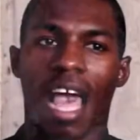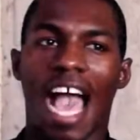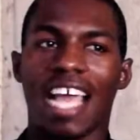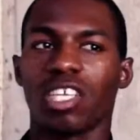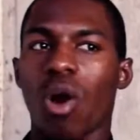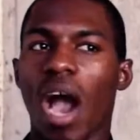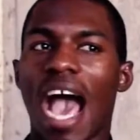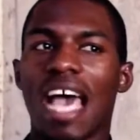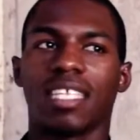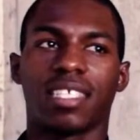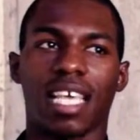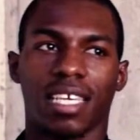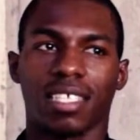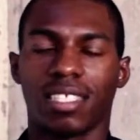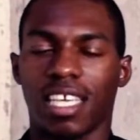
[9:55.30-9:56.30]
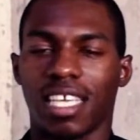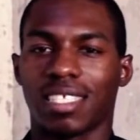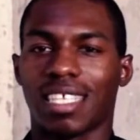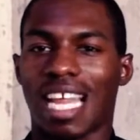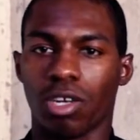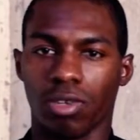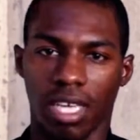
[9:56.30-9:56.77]
I know how to take a test
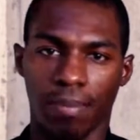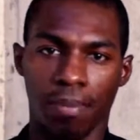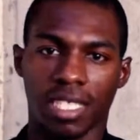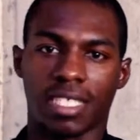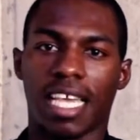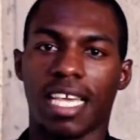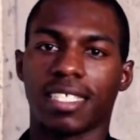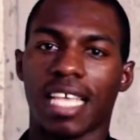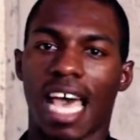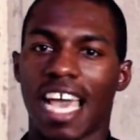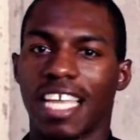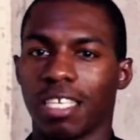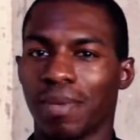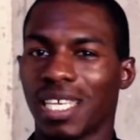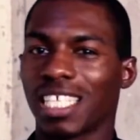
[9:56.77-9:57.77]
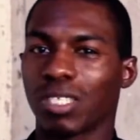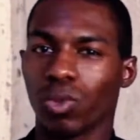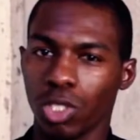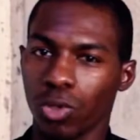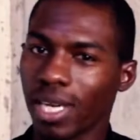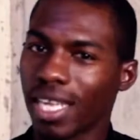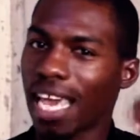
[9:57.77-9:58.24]
and I don't get much anxiety, because when
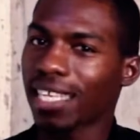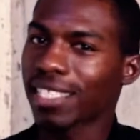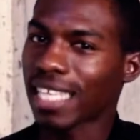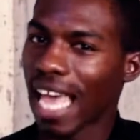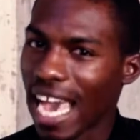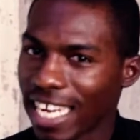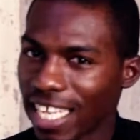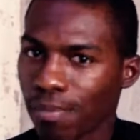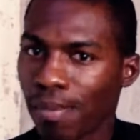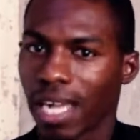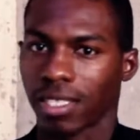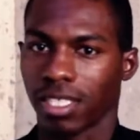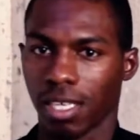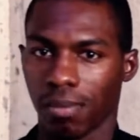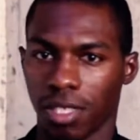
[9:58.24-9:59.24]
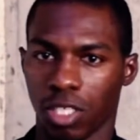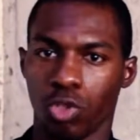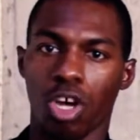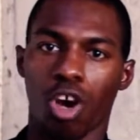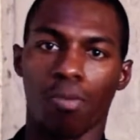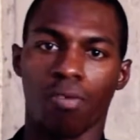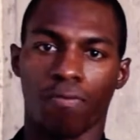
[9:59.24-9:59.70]
you get anxiety about something, you
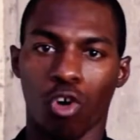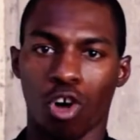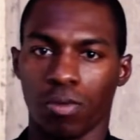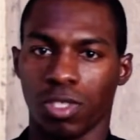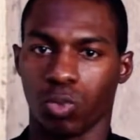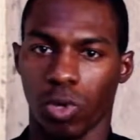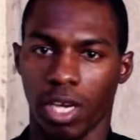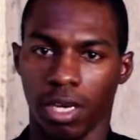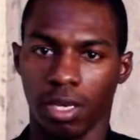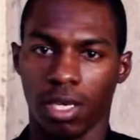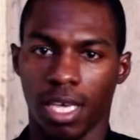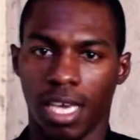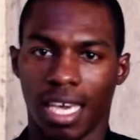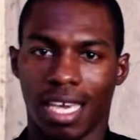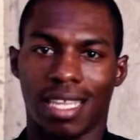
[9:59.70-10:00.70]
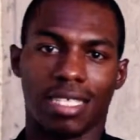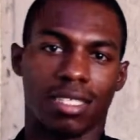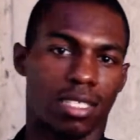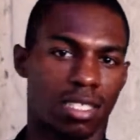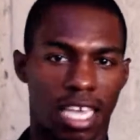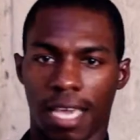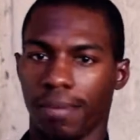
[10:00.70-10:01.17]
don't perform as well. And that's the
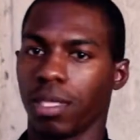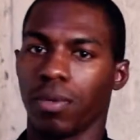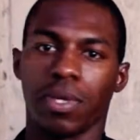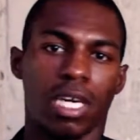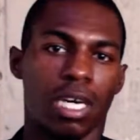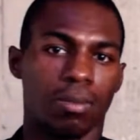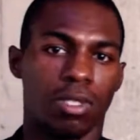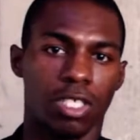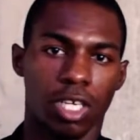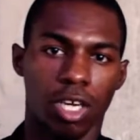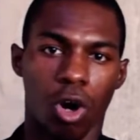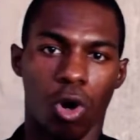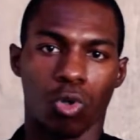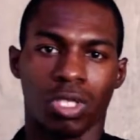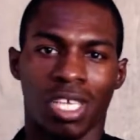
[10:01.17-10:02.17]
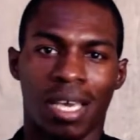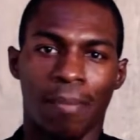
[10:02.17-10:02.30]
same thing when it comes to your goals.